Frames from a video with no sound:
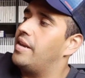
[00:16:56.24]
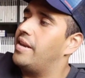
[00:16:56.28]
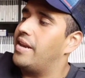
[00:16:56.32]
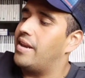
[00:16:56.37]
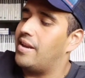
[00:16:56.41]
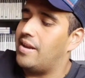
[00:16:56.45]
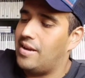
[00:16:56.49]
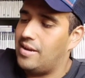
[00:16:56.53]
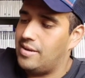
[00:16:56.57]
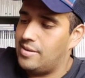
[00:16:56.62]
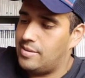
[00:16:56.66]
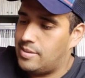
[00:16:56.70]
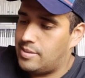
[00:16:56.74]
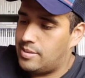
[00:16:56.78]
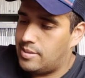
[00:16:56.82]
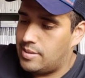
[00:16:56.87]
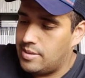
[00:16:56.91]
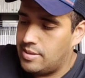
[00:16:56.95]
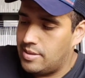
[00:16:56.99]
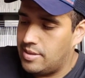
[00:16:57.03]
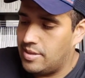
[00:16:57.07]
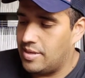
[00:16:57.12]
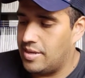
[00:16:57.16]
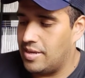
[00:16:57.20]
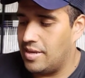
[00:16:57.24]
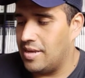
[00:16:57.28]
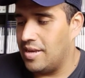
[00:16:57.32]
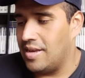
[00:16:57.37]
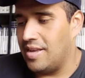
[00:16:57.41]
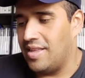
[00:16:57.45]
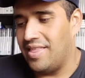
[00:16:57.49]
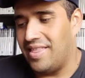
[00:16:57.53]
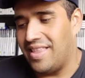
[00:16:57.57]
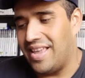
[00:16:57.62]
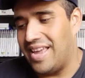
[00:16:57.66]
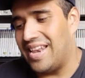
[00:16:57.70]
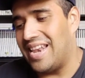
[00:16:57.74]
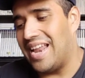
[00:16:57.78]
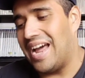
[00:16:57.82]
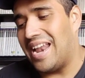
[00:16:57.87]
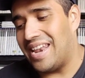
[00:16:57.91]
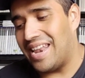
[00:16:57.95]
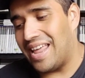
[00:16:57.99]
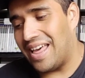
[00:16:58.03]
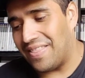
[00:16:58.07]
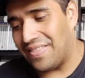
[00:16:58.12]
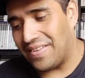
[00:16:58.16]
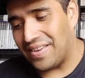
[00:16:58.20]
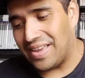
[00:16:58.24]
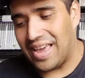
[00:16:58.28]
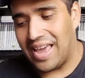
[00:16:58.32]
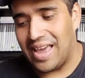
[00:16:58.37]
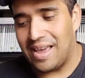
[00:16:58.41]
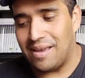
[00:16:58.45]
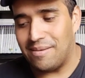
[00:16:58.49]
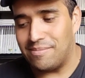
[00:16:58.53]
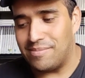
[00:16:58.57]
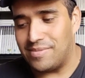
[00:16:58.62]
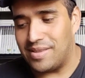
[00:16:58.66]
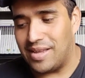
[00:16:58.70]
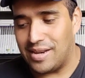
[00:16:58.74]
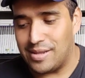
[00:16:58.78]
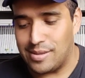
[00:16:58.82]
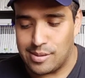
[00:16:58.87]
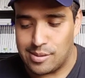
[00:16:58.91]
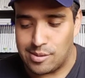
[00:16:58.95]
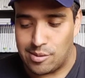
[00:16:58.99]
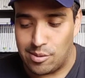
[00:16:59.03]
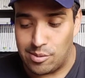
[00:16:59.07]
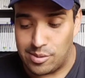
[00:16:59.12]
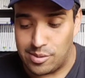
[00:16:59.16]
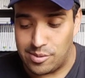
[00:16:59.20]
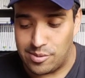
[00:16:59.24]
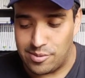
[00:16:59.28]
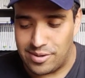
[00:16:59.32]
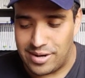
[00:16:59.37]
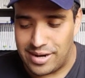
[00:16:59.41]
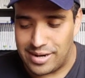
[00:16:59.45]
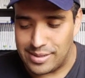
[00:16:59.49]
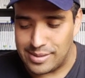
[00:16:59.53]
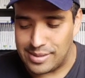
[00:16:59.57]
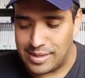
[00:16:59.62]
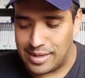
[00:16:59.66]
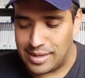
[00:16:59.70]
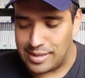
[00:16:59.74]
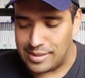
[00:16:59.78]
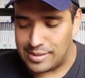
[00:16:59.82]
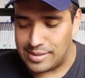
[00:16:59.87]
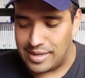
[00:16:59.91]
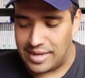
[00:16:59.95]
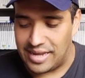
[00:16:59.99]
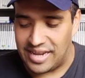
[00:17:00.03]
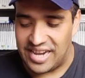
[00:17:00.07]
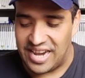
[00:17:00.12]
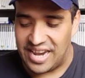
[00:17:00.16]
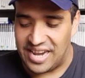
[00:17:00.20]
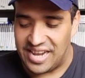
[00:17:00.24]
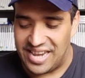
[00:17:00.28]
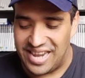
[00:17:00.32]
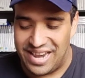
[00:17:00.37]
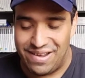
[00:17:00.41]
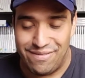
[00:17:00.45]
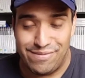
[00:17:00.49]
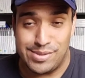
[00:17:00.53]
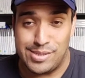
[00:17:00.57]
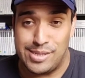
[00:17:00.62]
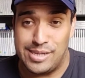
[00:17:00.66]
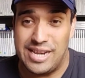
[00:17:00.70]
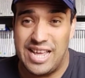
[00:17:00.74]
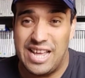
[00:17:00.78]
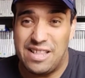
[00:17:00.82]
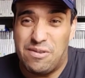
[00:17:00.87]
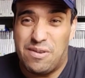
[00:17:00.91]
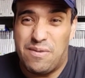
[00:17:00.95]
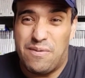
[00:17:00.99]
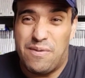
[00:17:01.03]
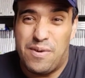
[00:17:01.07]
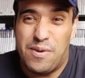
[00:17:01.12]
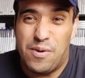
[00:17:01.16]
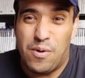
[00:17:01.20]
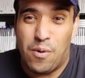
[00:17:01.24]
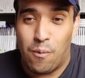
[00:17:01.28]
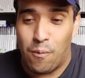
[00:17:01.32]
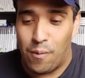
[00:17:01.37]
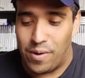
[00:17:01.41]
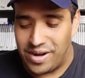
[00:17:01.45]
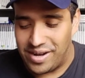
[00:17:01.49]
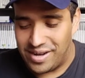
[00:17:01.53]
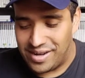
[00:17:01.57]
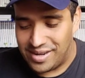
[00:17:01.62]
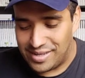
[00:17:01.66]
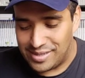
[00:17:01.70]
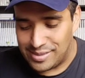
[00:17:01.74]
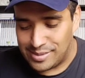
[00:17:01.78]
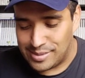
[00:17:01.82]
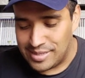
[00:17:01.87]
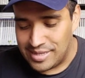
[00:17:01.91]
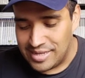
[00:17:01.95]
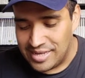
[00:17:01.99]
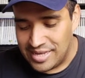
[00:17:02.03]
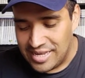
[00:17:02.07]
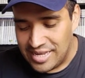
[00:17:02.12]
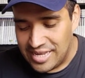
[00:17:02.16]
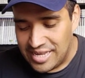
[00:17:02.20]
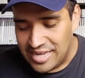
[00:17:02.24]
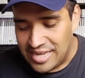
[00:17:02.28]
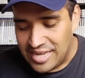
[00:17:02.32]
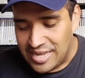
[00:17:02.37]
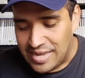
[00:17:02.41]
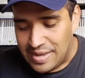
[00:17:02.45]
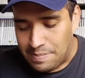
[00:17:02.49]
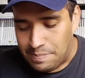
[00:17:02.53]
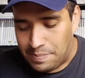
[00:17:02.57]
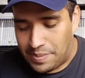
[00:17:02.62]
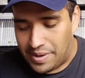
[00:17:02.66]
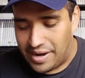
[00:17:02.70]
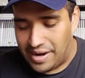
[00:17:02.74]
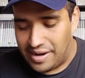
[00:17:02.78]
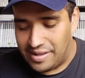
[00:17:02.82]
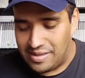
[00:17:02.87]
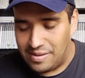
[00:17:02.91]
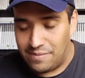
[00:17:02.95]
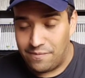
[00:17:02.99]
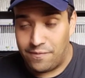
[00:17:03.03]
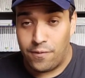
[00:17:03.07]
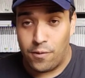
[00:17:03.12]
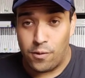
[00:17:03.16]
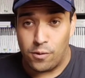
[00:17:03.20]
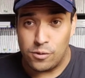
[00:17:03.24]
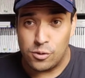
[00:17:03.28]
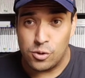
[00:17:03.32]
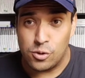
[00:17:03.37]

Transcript: Nice. Then another game that is exclusive to the United States, and I never seen it. I don't even know what it is. But for